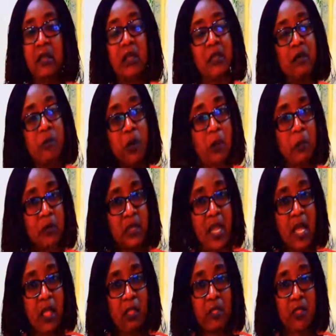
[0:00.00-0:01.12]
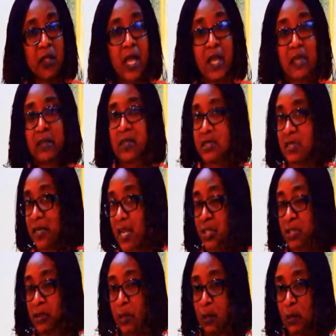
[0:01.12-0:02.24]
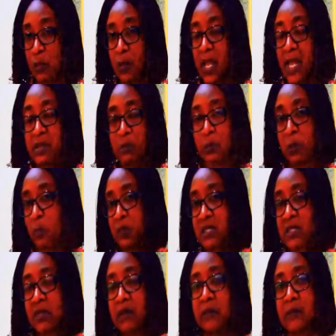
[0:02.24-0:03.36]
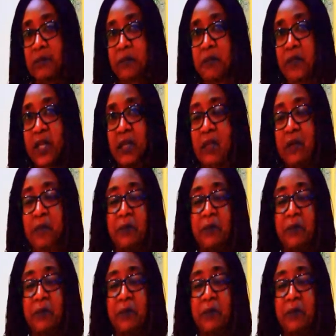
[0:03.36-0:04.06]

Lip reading: in public health and international law and diplomacy. Thank you.